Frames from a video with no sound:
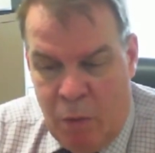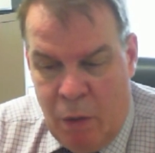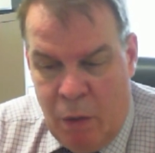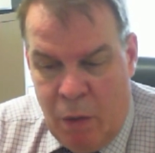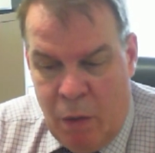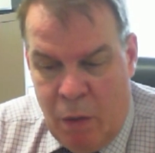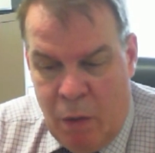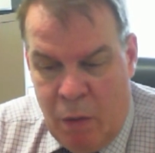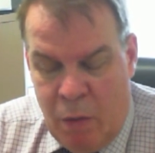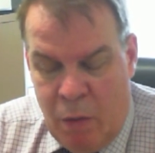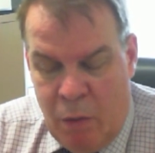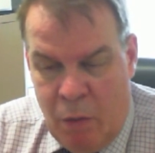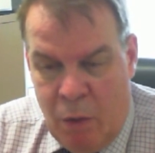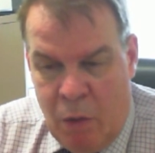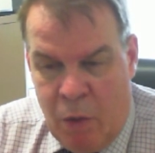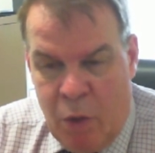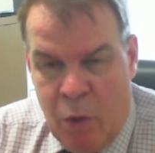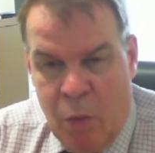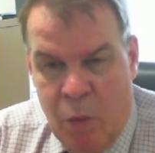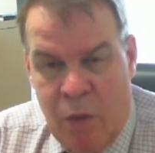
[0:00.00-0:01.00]
uh, do owe
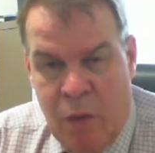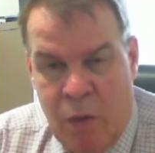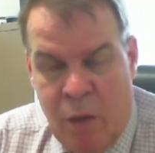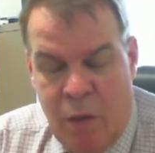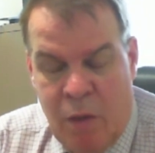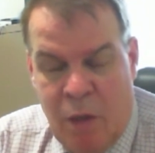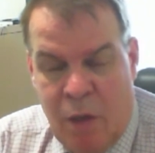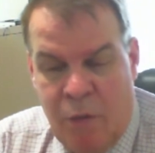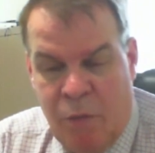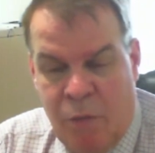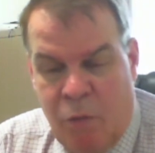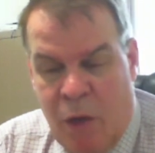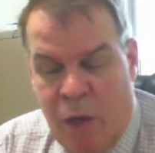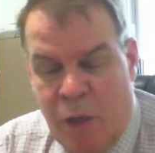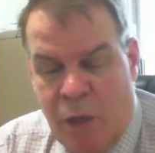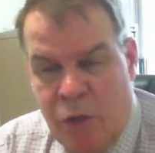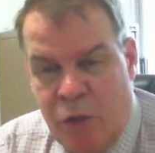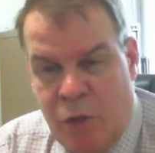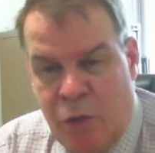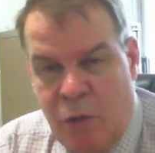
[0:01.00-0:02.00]
you a, a, debt of
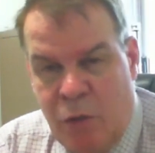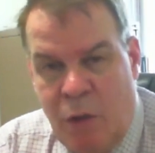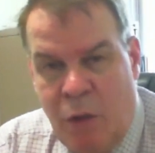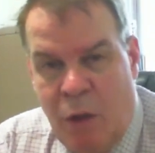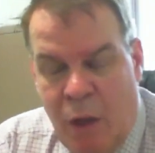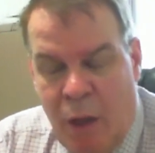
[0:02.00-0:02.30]
gratitude.